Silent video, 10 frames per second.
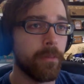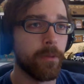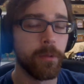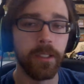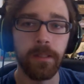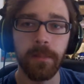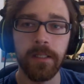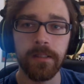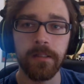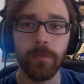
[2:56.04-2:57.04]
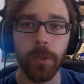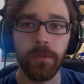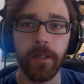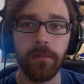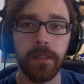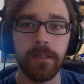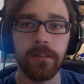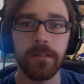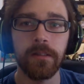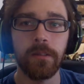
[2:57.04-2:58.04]
30 minutes, 45
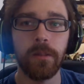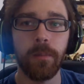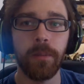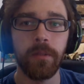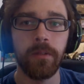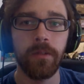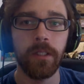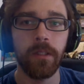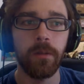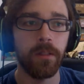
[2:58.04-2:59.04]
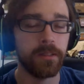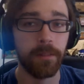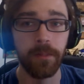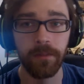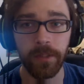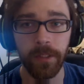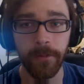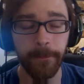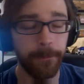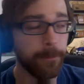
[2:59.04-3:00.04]
minutes to upload the video, a 10-minute
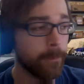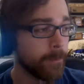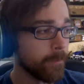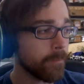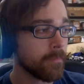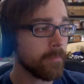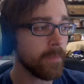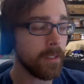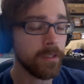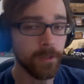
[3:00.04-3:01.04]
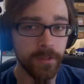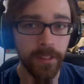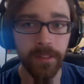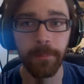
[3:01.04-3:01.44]
video. So it's not